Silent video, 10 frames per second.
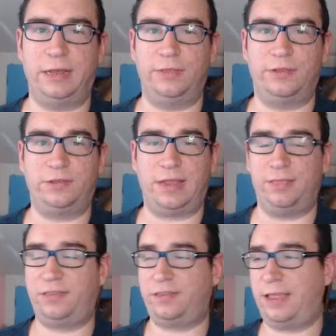on this
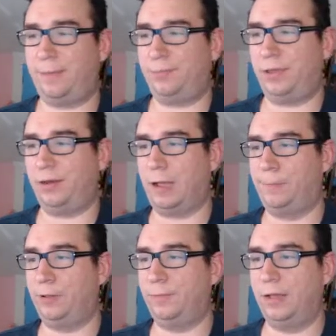10th stamp in a
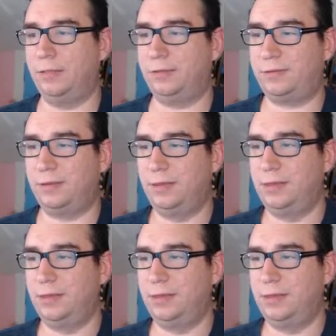couple of months.